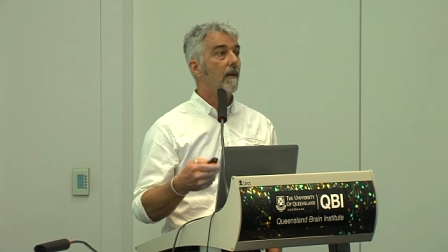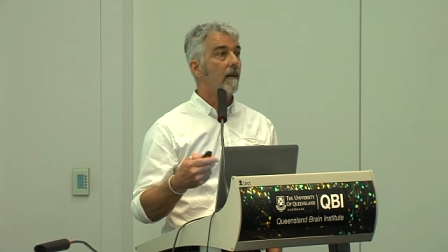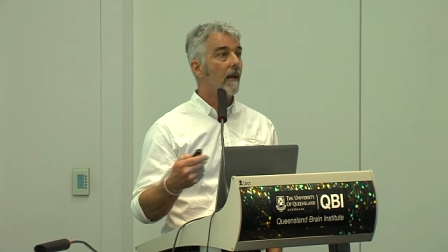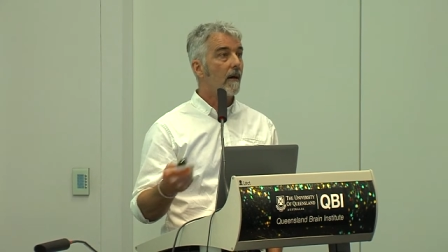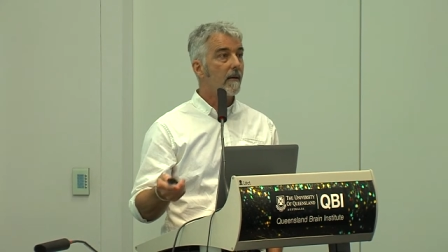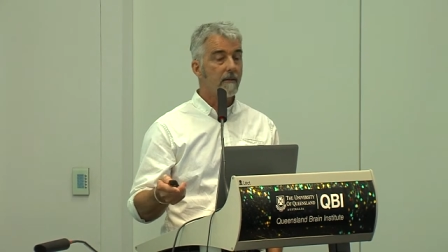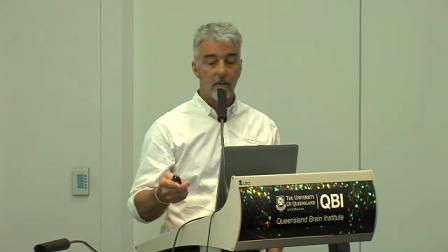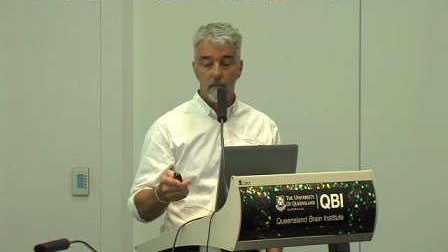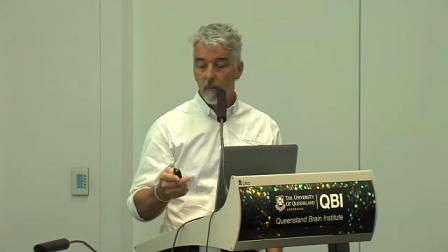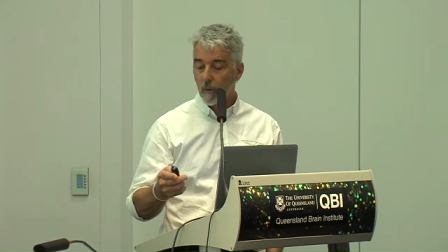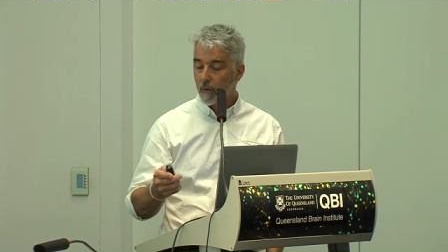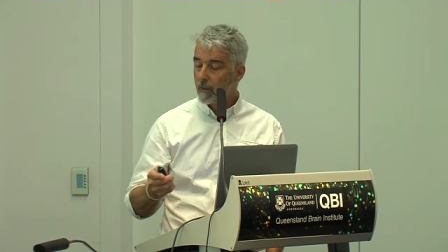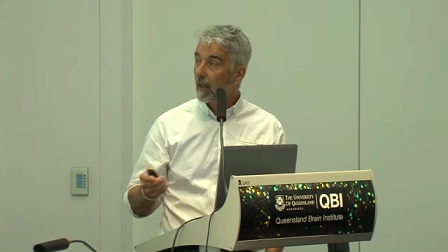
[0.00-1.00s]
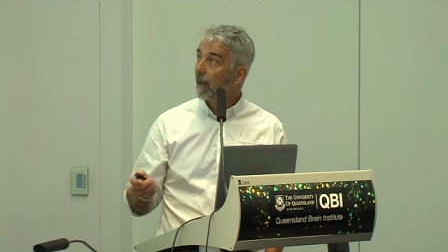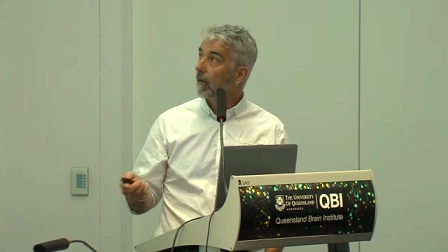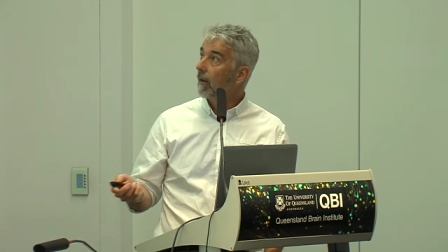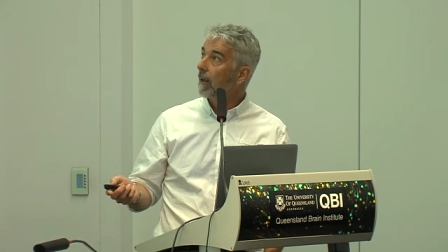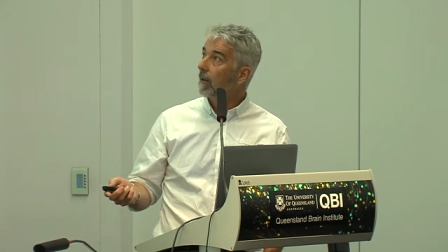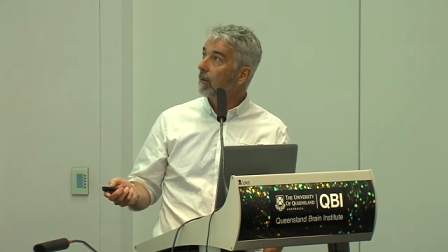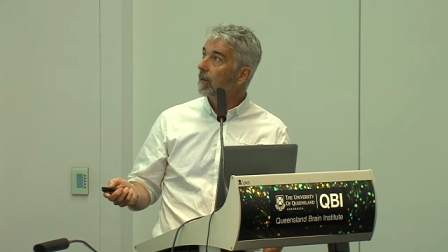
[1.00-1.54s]
that is the most uh,
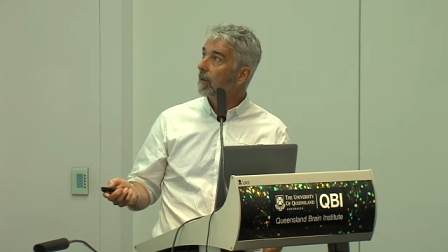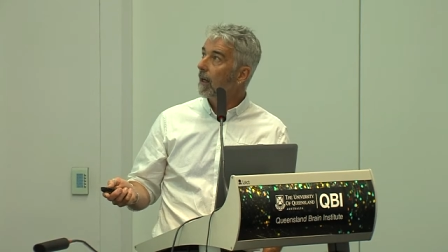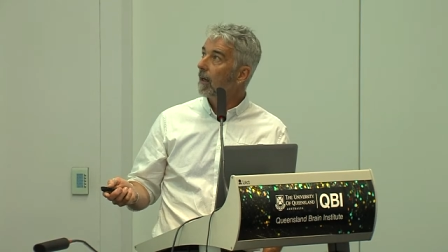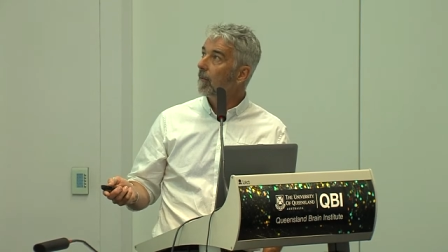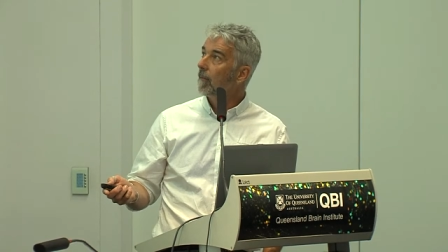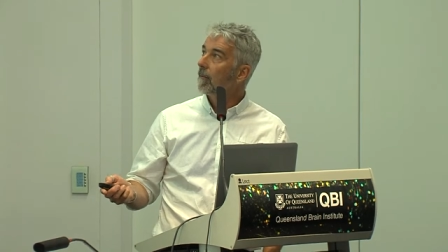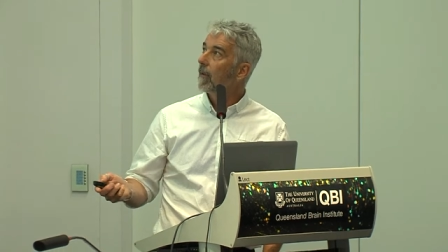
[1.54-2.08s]
critical time.